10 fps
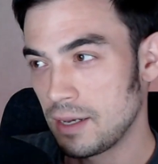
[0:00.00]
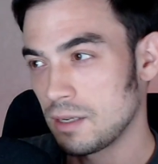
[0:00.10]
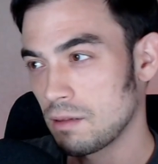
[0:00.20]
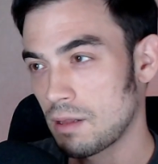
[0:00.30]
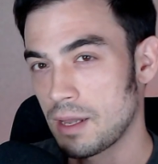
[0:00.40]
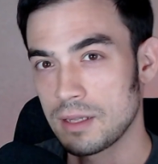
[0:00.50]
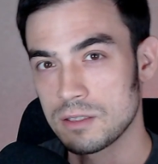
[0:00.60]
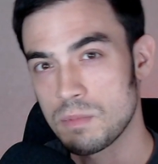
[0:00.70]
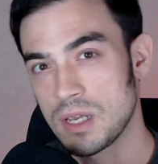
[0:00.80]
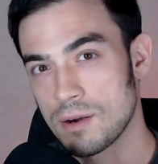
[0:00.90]
an
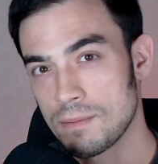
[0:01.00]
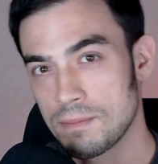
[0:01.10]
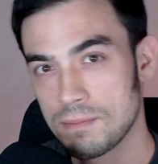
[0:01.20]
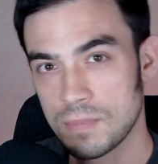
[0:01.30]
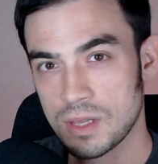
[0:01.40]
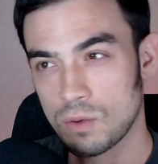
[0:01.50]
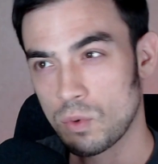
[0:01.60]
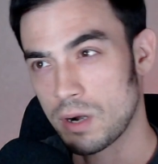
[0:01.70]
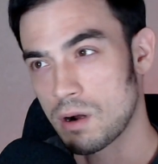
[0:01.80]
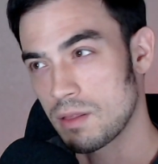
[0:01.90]
alliance meter like
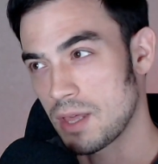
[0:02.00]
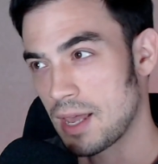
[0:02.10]
where are